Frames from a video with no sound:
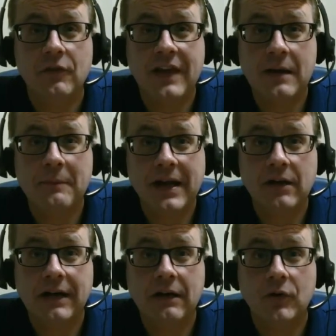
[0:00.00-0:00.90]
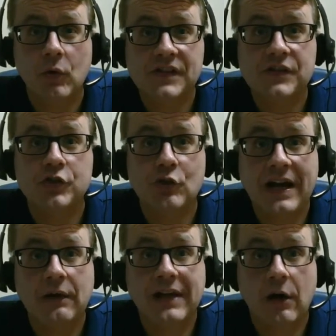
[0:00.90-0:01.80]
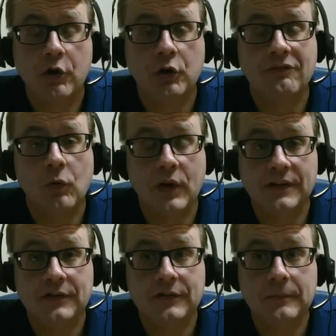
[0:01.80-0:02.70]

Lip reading: that background noise to drown out your voice.